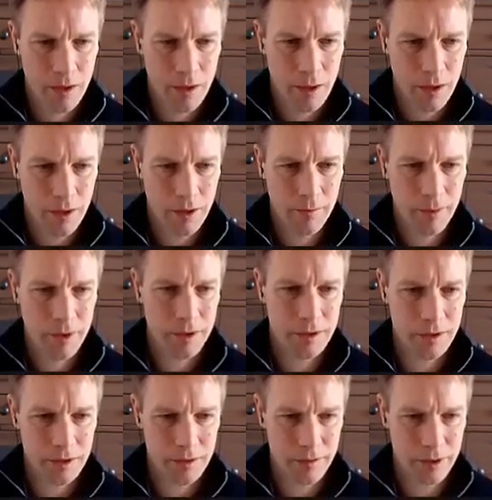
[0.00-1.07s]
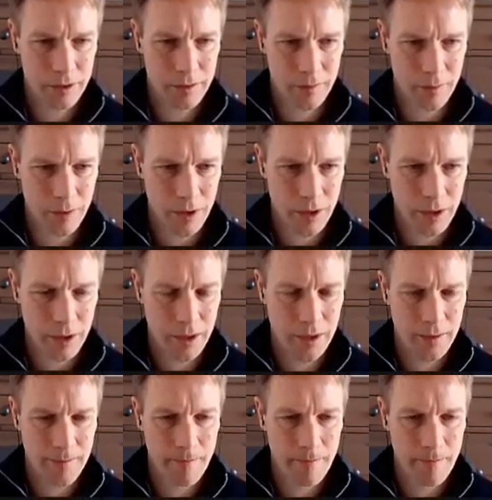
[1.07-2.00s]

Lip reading: And then we're in the situation where